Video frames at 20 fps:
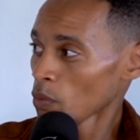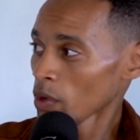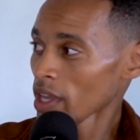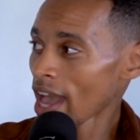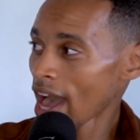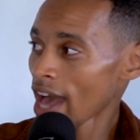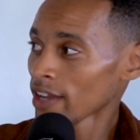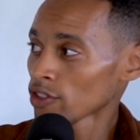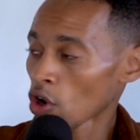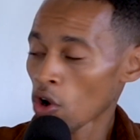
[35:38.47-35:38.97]
we
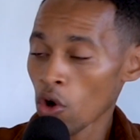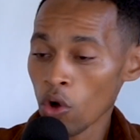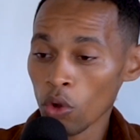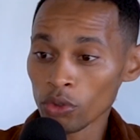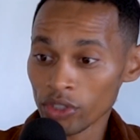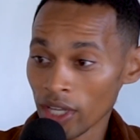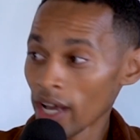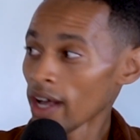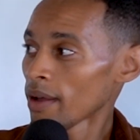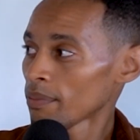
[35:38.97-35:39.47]
had to
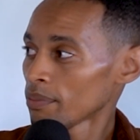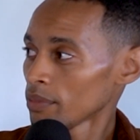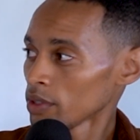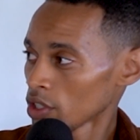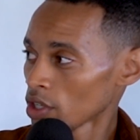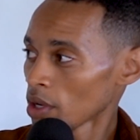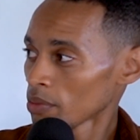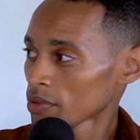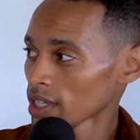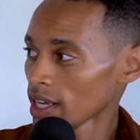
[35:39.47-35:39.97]
hold up,
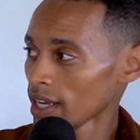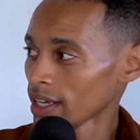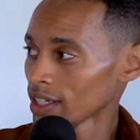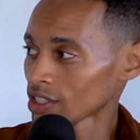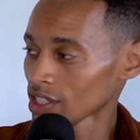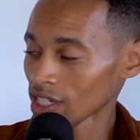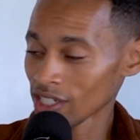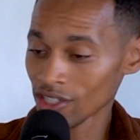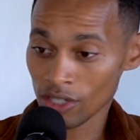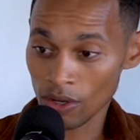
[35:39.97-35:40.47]

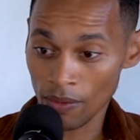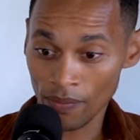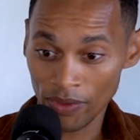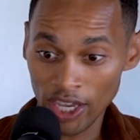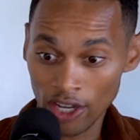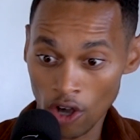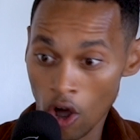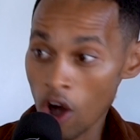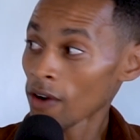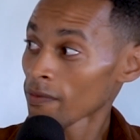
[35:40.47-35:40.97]
just
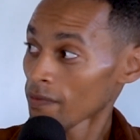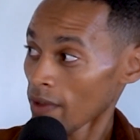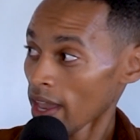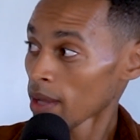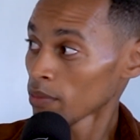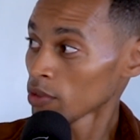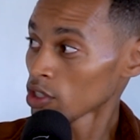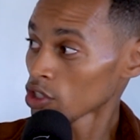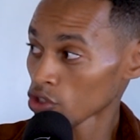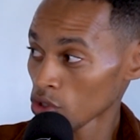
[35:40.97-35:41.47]
in our
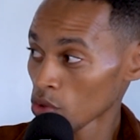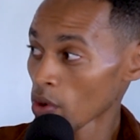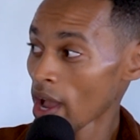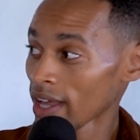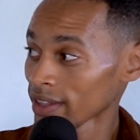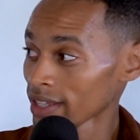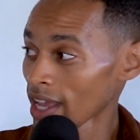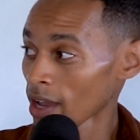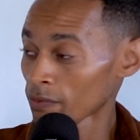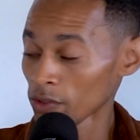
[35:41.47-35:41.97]
families. You
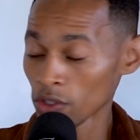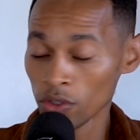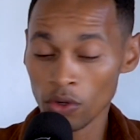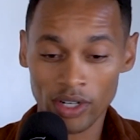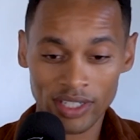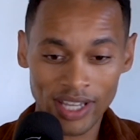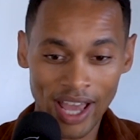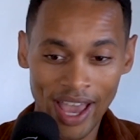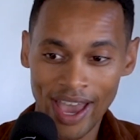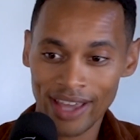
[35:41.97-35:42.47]
had that for
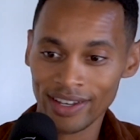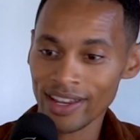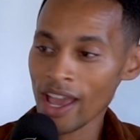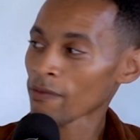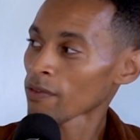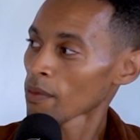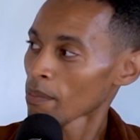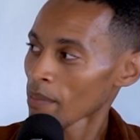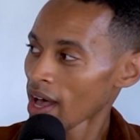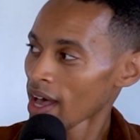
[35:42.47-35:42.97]
yours, I had
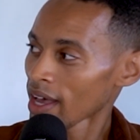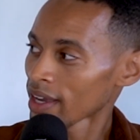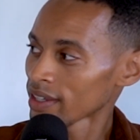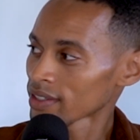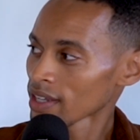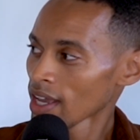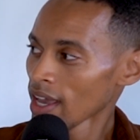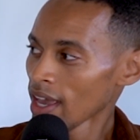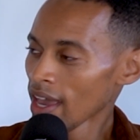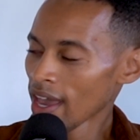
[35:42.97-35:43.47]
that for mine,
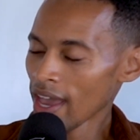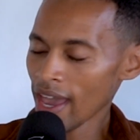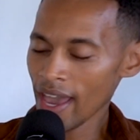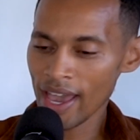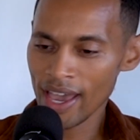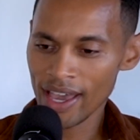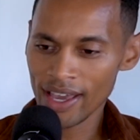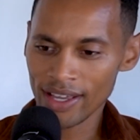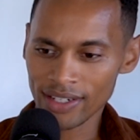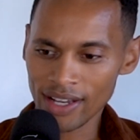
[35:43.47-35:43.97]

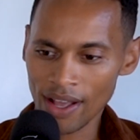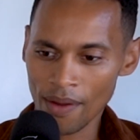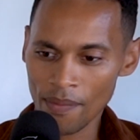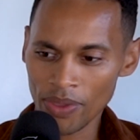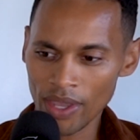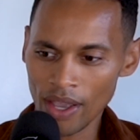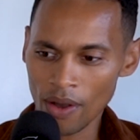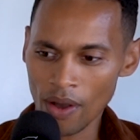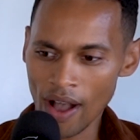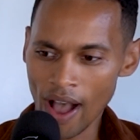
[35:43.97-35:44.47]
and
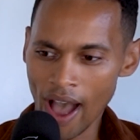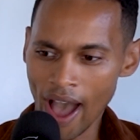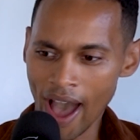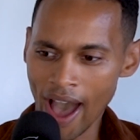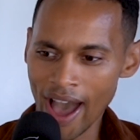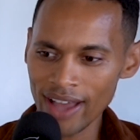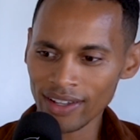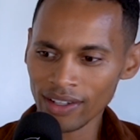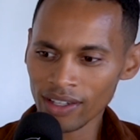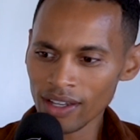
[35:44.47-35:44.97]

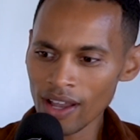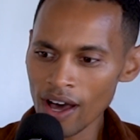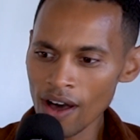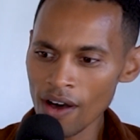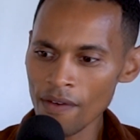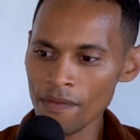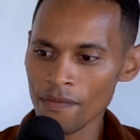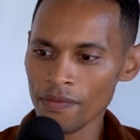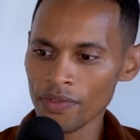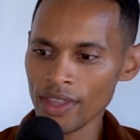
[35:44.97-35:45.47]
I
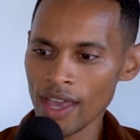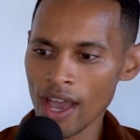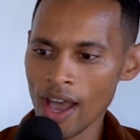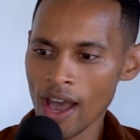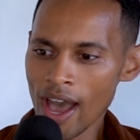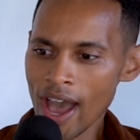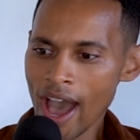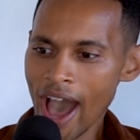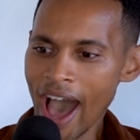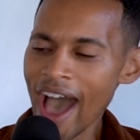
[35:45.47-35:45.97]

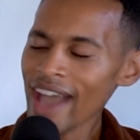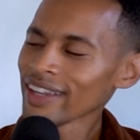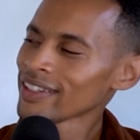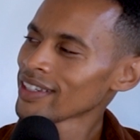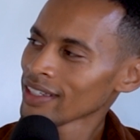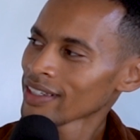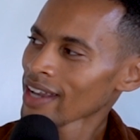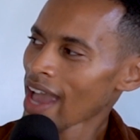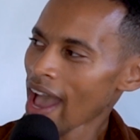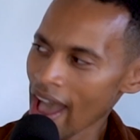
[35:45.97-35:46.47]

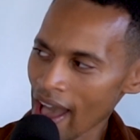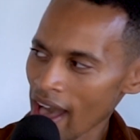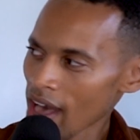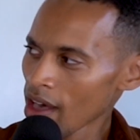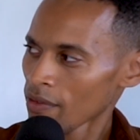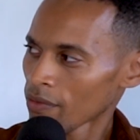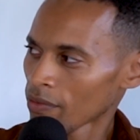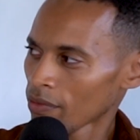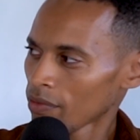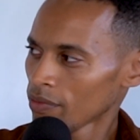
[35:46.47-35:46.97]
didn't
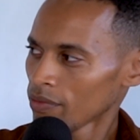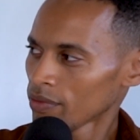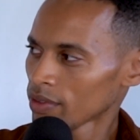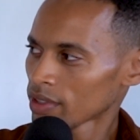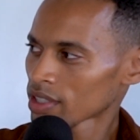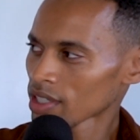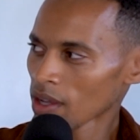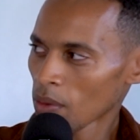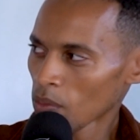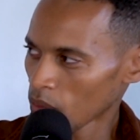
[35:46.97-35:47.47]
have
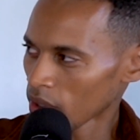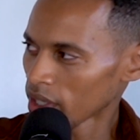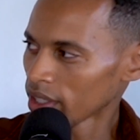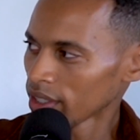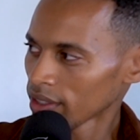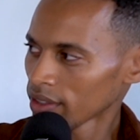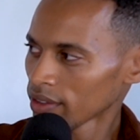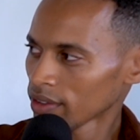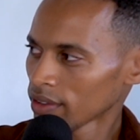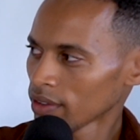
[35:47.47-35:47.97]

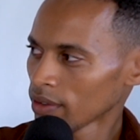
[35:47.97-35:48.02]
someone